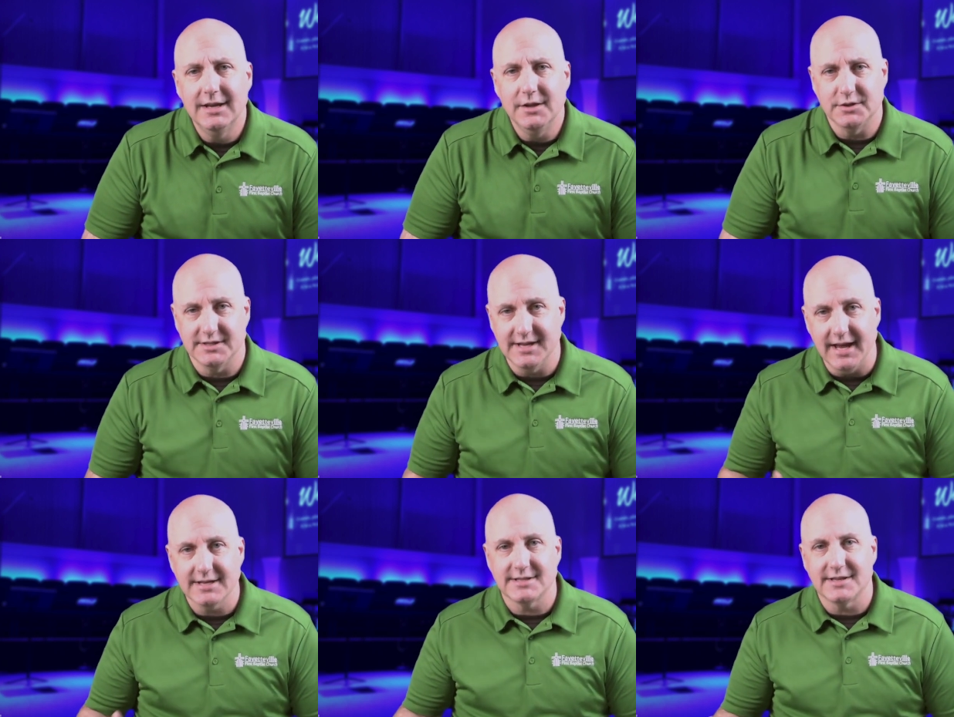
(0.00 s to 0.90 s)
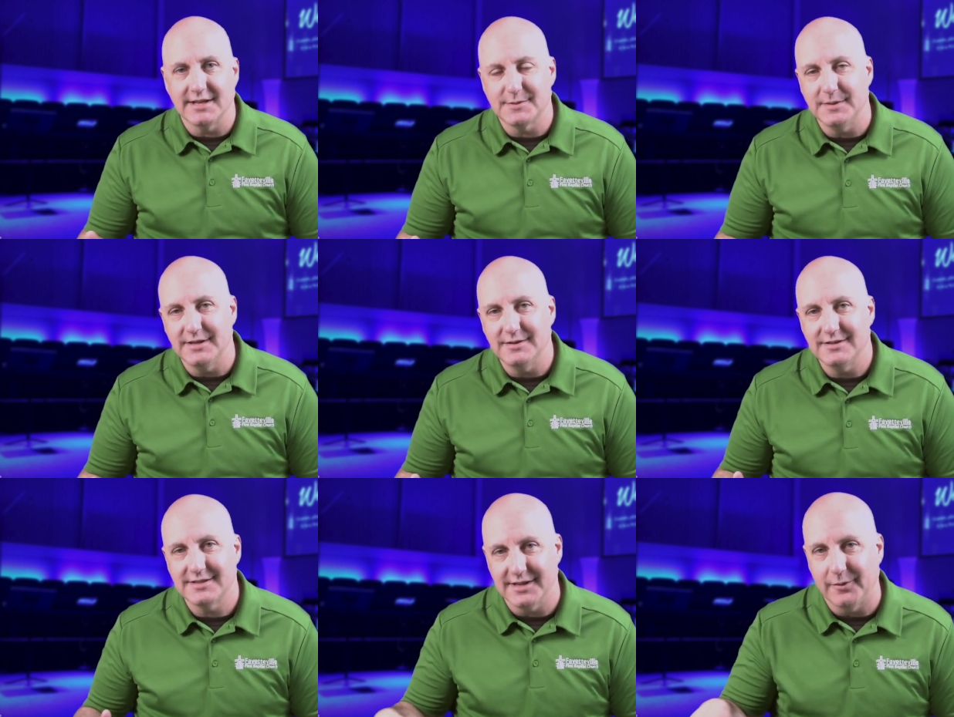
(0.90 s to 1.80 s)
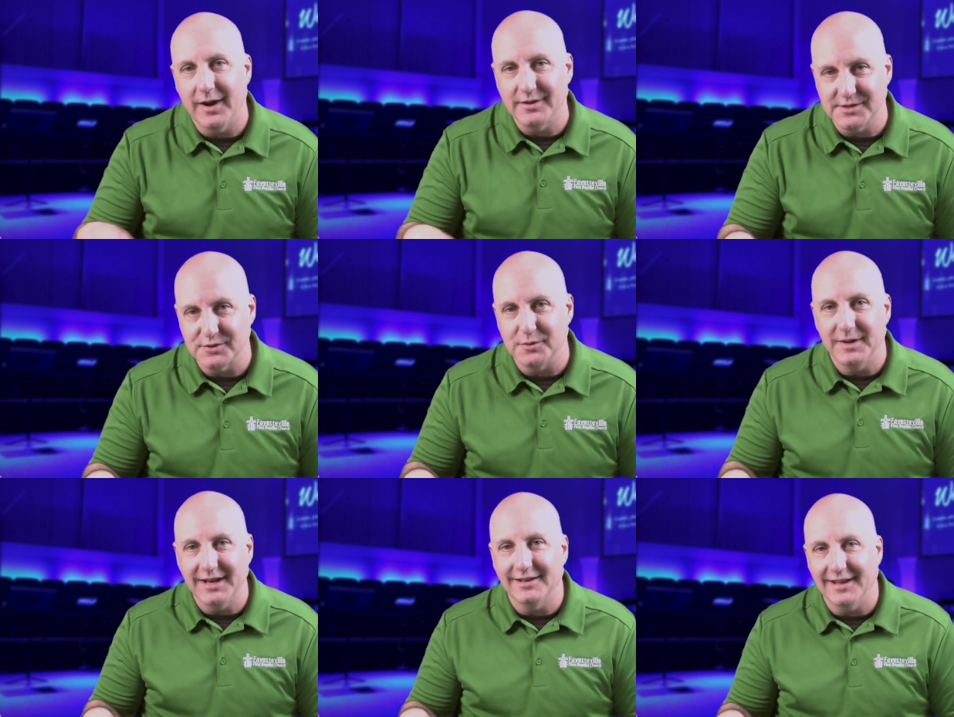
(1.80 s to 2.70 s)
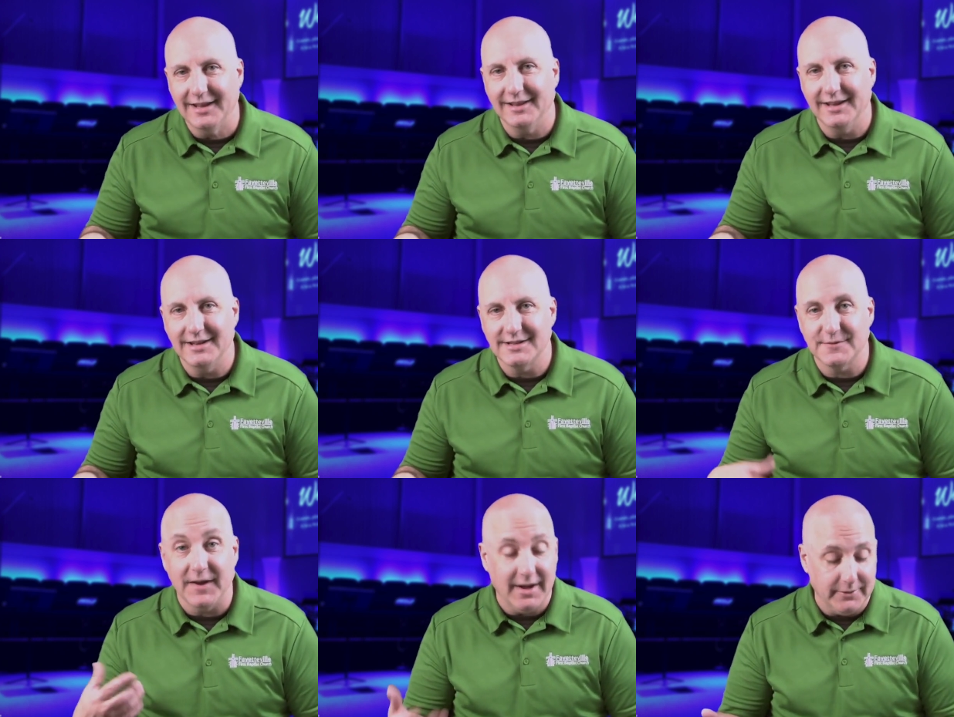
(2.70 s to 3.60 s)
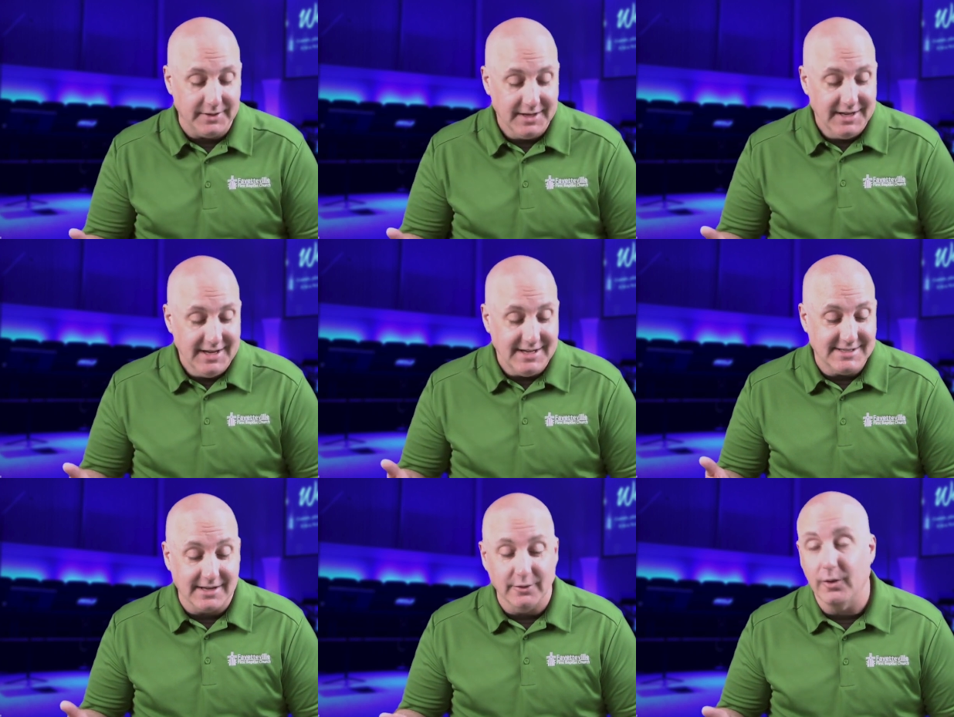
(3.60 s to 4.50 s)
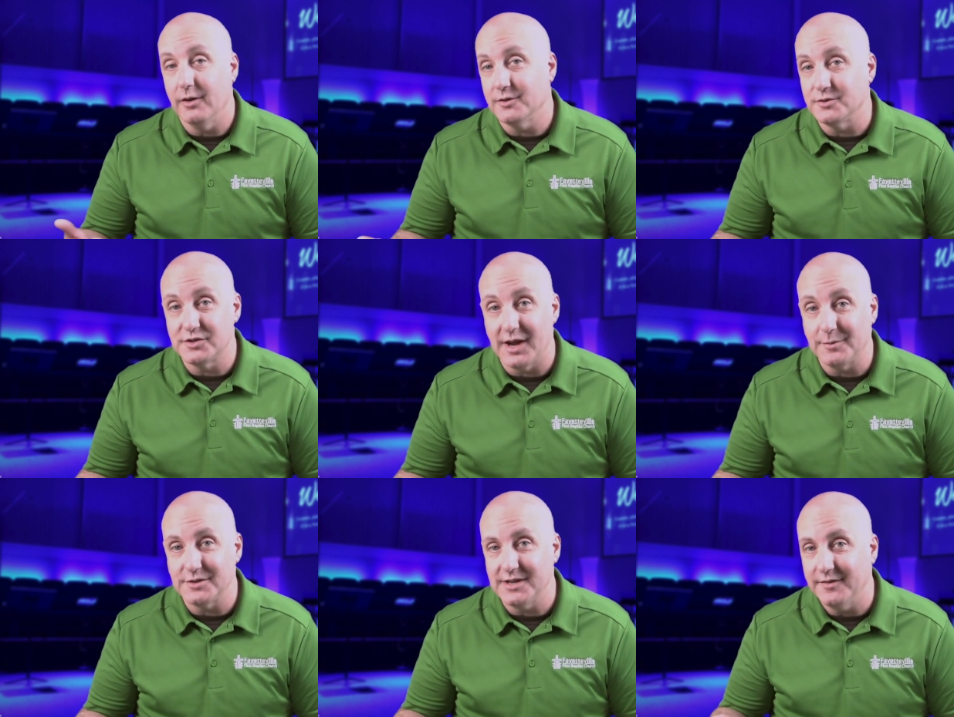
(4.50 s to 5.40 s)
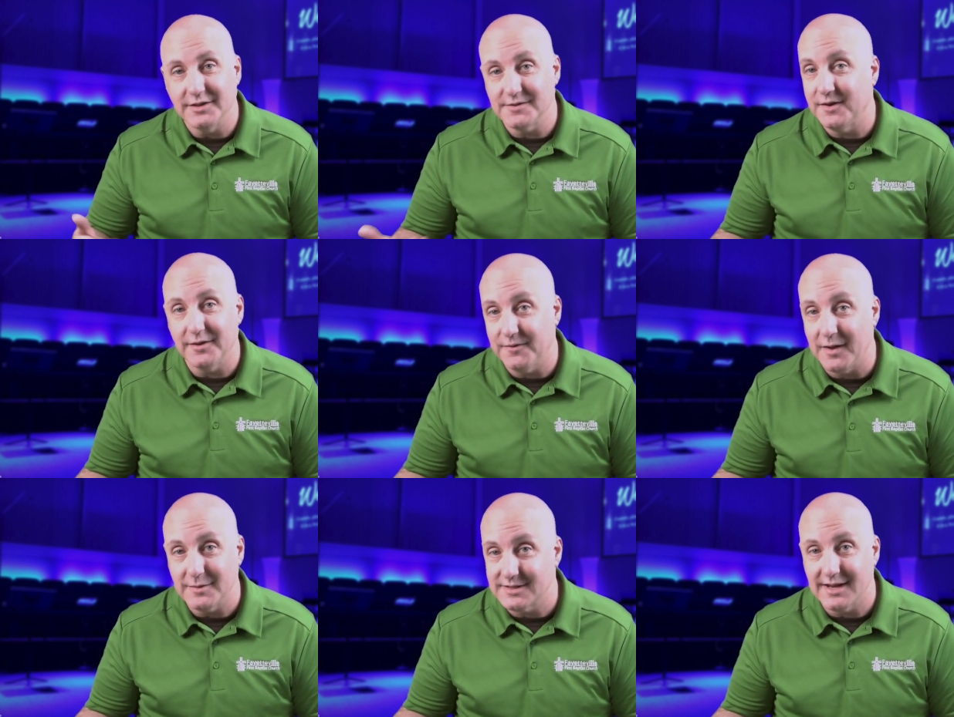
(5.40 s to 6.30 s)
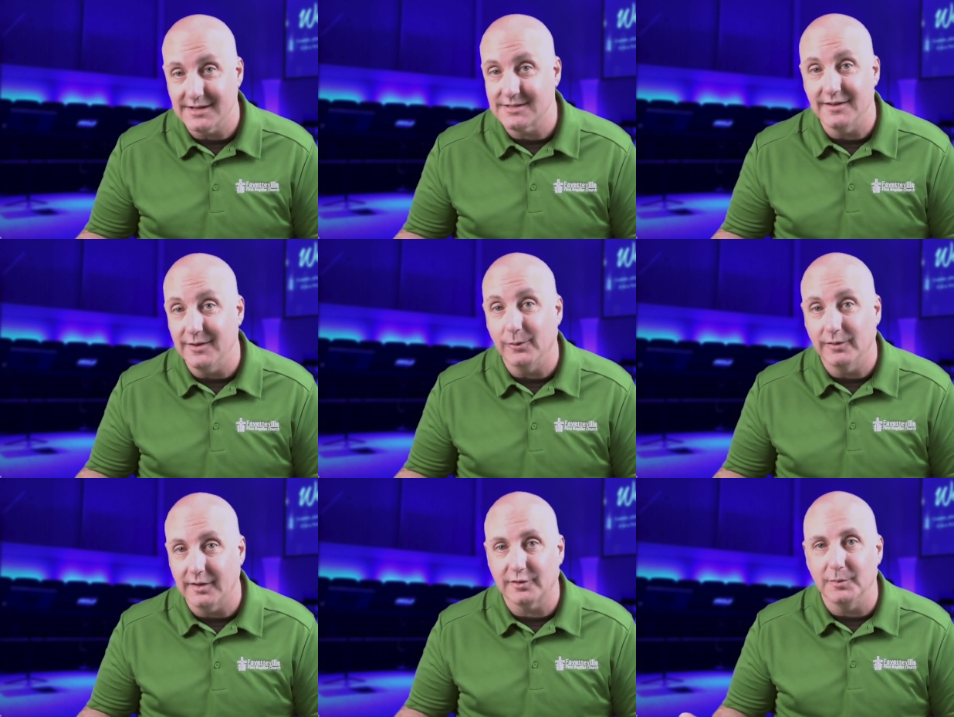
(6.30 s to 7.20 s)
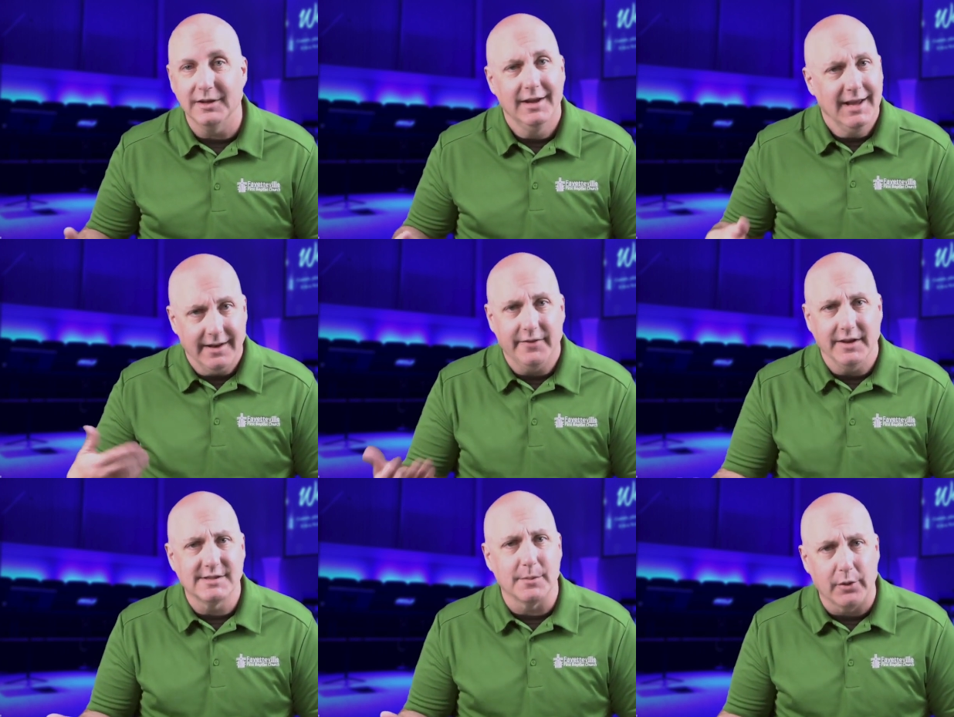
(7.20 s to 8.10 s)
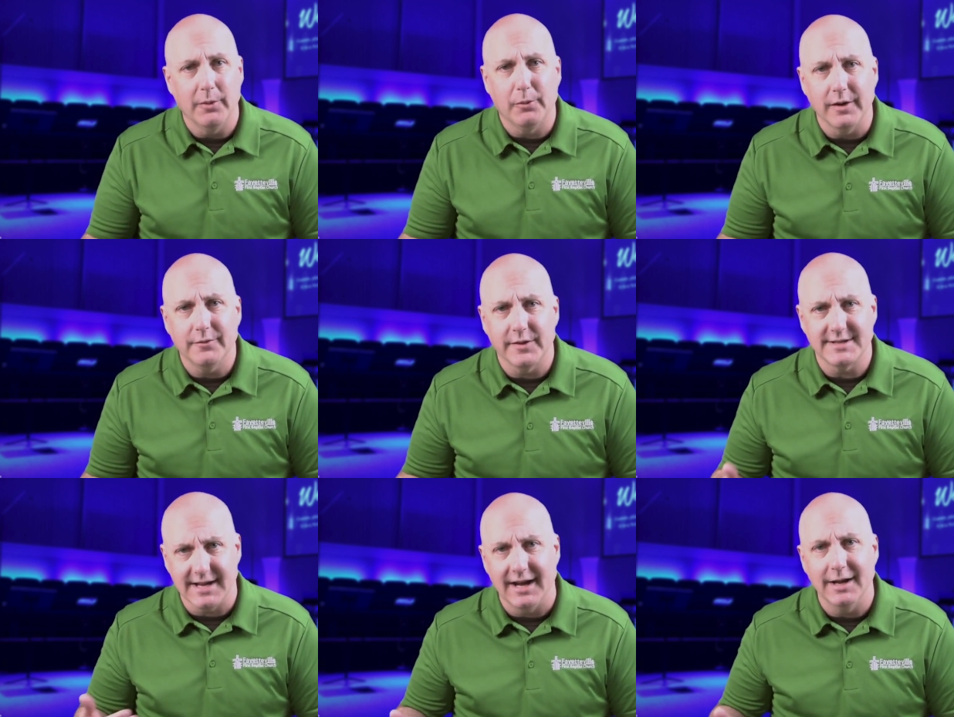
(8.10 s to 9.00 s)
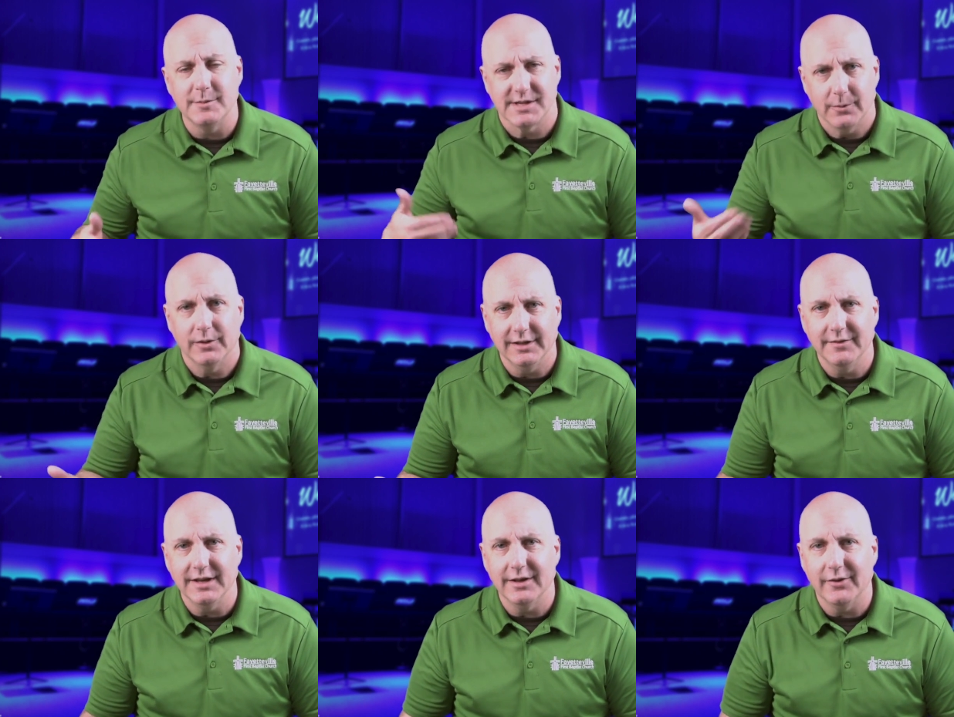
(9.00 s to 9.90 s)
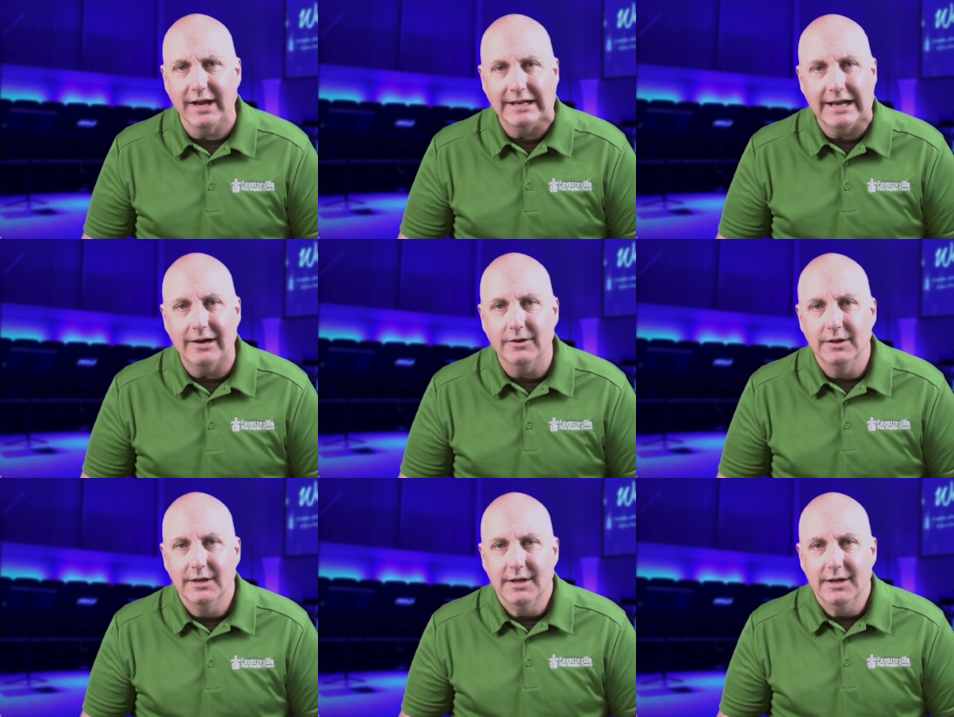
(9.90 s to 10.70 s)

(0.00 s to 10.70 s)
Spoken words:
There's a text that's been sent around social media lately, and it's found in 2 Chronicles chapter 7. It's a very famous text in the Old Testament, and I think it's appropriate for the times that we're living in right now.